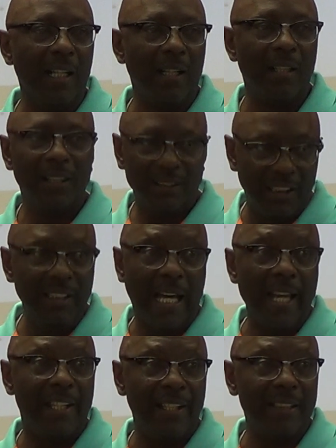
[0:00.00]
her. She
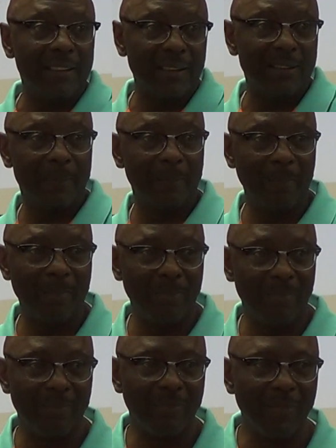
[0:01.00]
done it, didn't she?
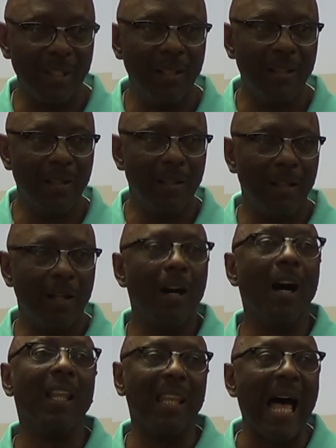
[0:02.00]

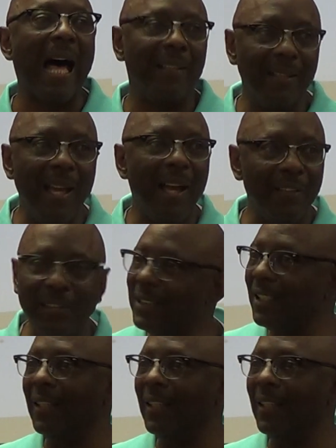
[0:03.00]
A lot. Yeah, you just